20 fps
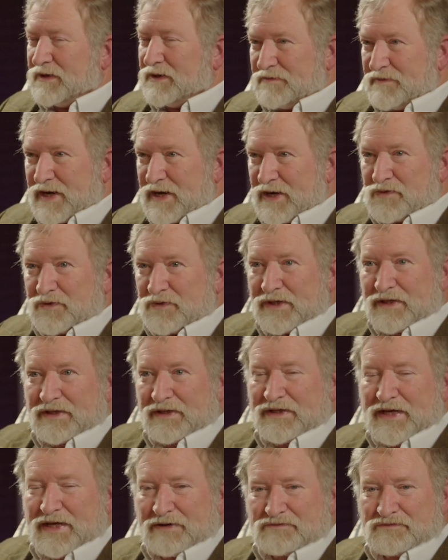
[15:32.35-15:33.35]
back when
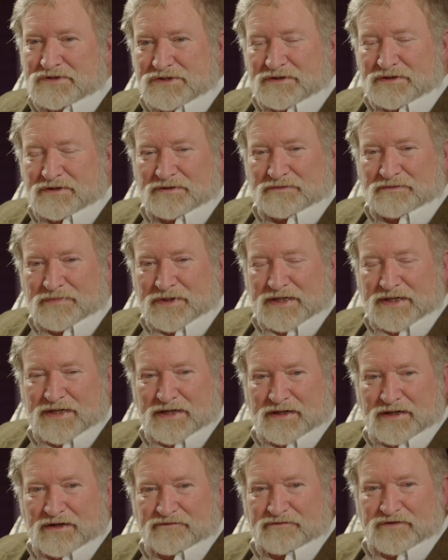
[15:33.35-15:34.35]
that was the
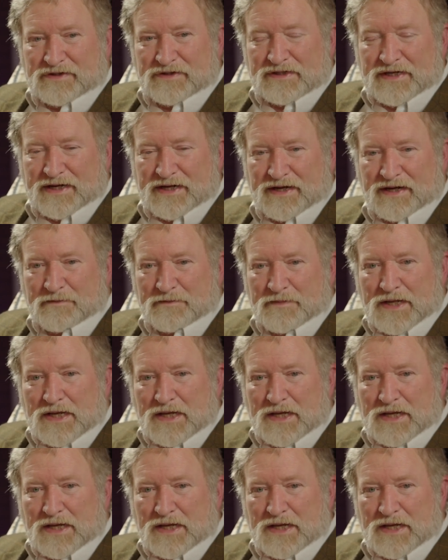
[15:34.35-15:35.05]
beginning of it, the name.